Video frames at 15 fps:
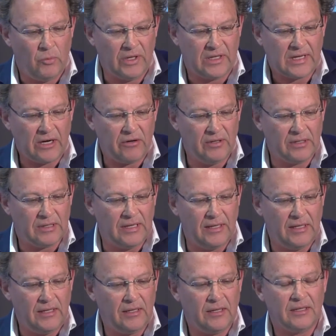We're
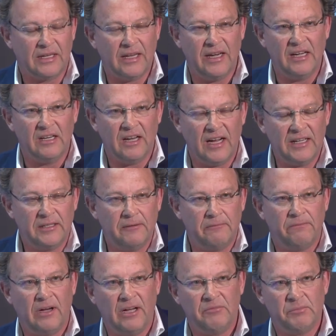currently getting
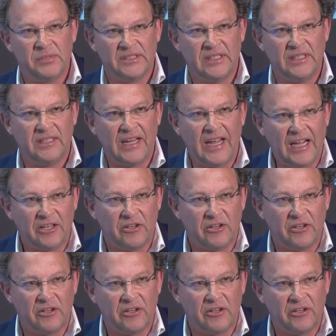95%